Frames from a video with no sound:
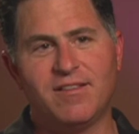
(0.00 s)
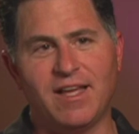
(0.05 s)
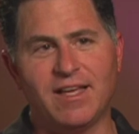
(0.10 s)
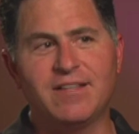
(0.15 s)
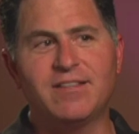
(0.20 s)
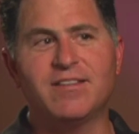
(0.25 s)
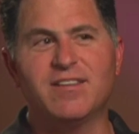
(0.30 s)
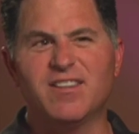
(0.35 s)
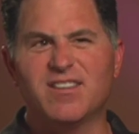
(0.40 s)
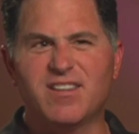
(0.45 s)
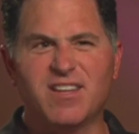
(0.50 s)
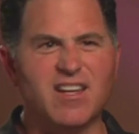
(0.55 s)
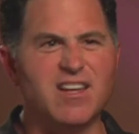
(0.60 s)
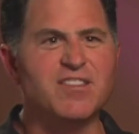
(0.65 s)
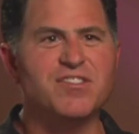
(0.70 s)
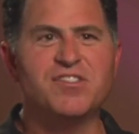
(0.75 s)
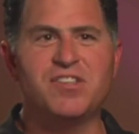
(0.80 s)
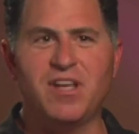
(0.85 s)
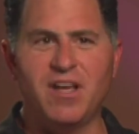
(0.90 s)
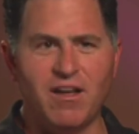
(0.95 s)
Like to
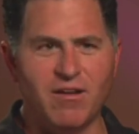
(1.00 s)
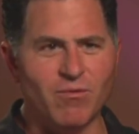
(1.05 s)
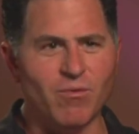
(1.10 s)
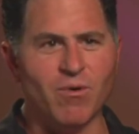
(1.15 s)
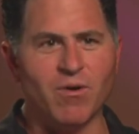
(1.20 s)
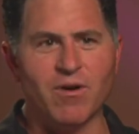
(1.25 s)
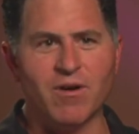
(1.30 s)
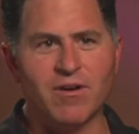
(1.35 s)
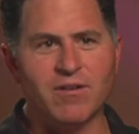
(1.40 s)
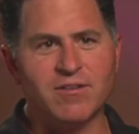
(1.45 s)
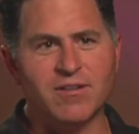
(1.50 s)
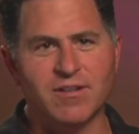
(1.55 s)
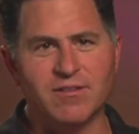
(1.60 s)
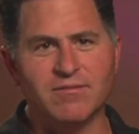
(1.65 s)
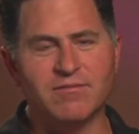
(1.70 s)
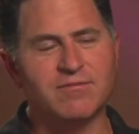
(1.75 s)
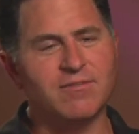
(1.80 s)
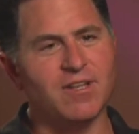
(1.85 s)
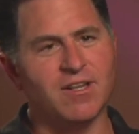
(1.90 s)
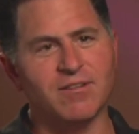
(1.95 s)
kind of see how it worked,
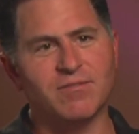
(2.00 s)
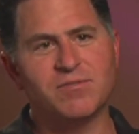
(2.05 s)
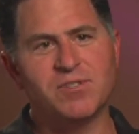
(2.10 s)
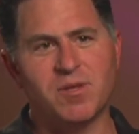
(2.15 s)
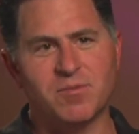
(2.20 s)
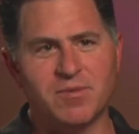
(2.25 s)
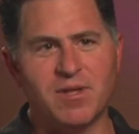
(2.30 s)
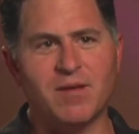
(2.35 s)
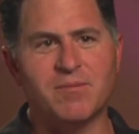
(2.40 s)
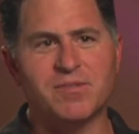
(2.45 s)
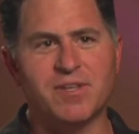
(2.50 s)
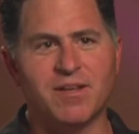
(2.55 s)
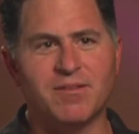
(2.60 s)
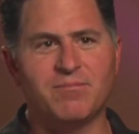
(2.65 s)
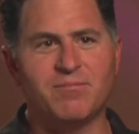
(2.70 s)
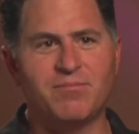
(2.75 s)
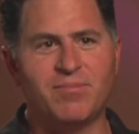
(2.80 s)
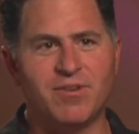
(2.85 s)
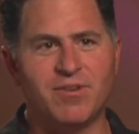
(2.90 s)
and you know, sometimes I'd